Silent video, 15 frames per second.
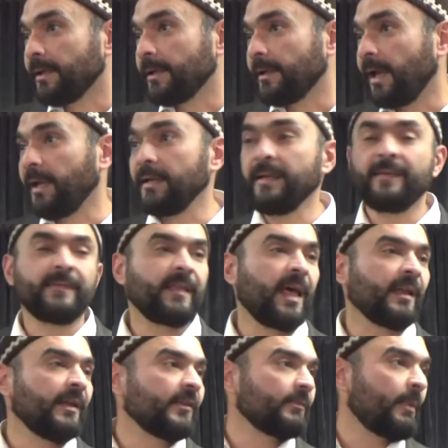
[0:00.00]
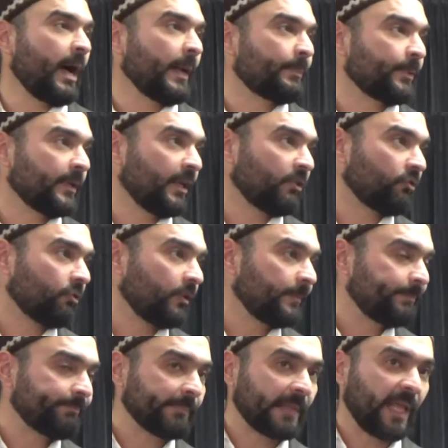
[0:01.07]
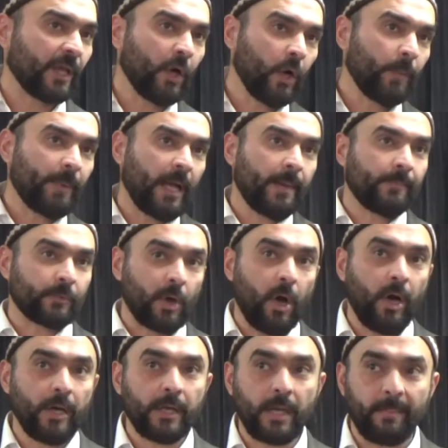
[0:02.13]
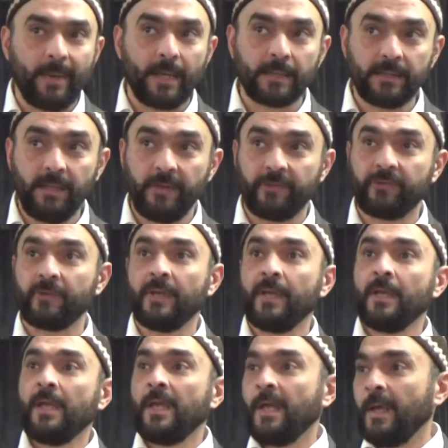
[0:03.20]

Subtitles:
At least that is my prediction. I hope I'm wrong about this.